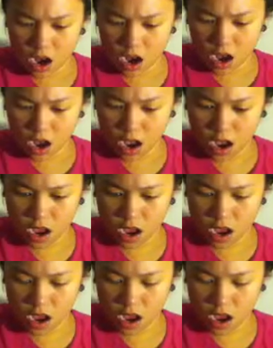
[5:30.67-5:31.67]

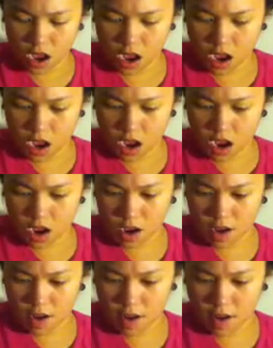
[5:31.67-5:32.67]

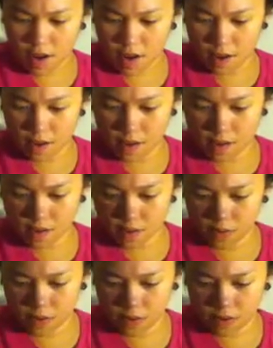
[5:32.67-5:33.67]

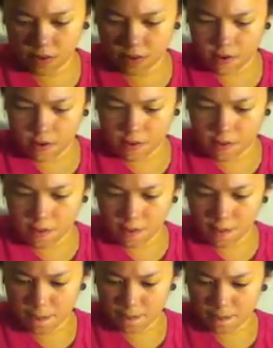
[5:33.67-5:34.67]

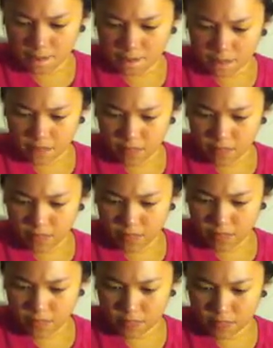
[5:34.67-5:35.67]

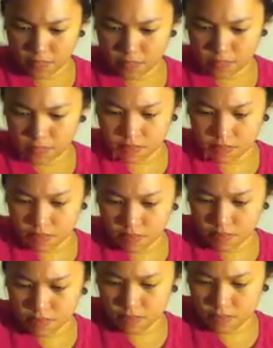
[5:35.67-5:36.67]

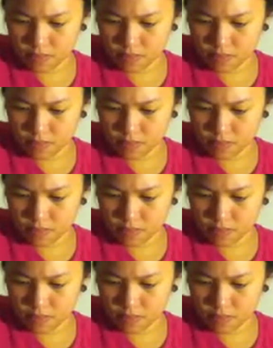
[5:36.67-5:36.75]
Nobody speaks.